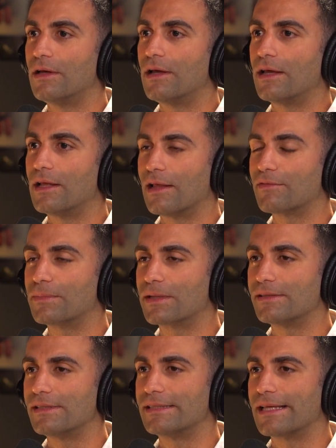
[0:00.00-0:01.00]
He left
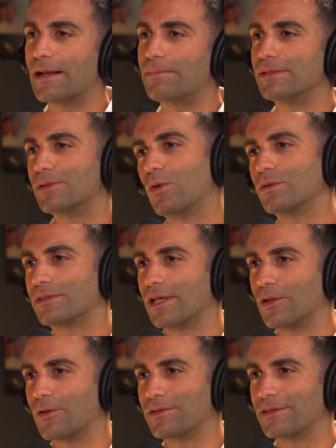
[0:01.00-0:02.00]
because he set up his own
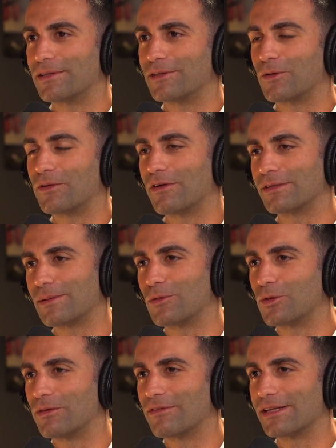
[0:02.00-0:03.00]
salon. He found someone
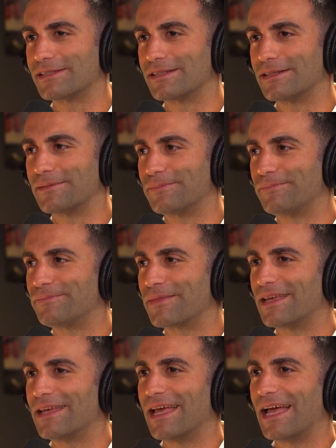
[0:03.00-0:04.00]
to invest in him,
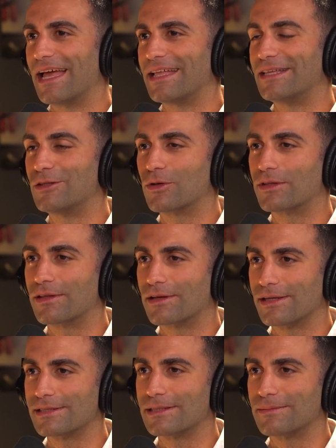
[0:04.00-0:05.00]
and he took the
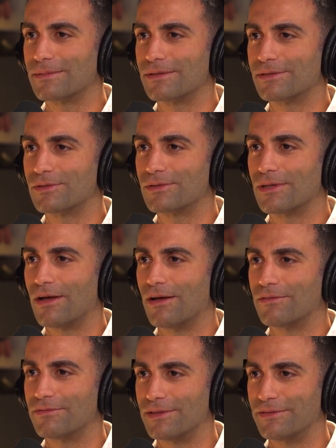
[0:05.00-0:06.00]
customers
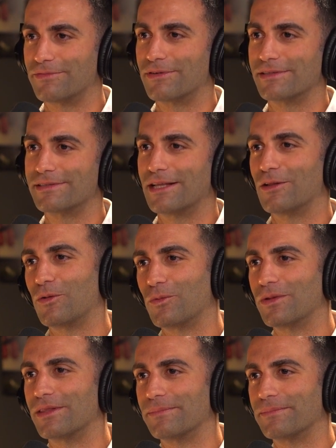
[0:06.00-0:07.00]
of the first salon with him.